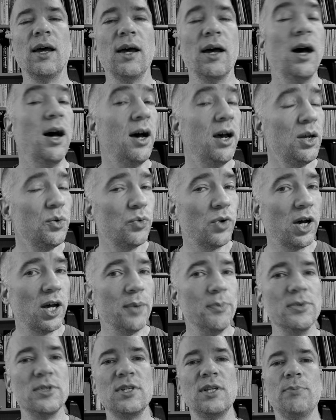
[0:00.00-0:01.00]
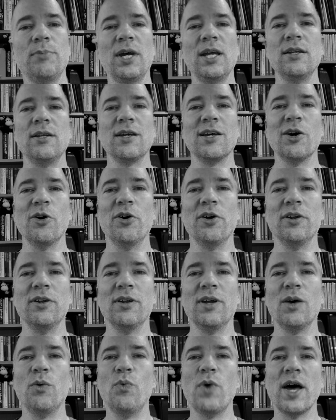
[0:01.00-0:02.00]
I rhymes, depending
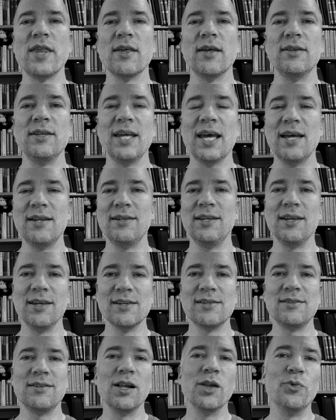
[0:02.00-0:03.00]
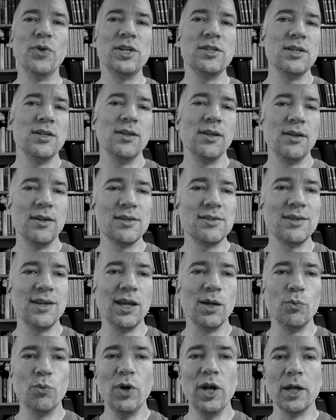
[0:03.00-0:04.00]
on whether the ending is still written in the
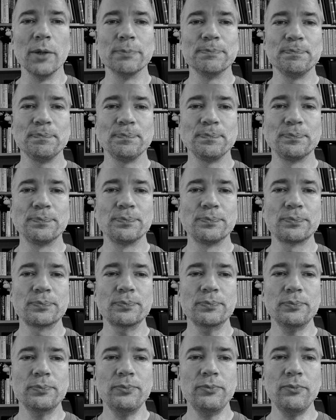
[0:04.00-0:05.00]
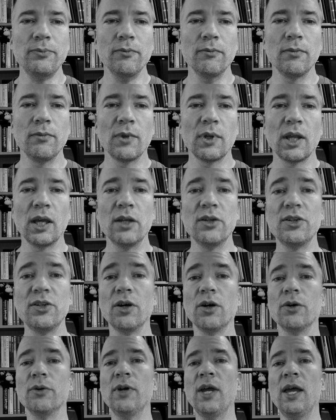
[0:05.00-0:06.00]
same way.
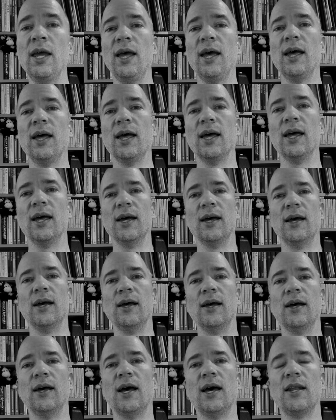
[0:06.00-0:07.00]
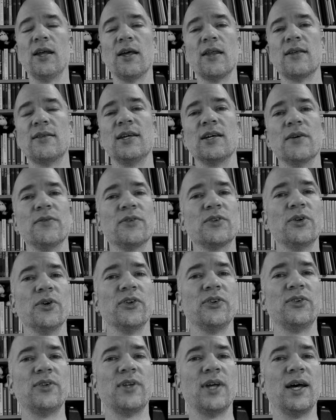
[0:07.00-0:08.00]
So another thing, of
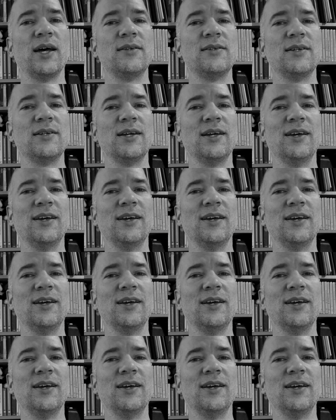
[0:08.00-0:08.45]
course, that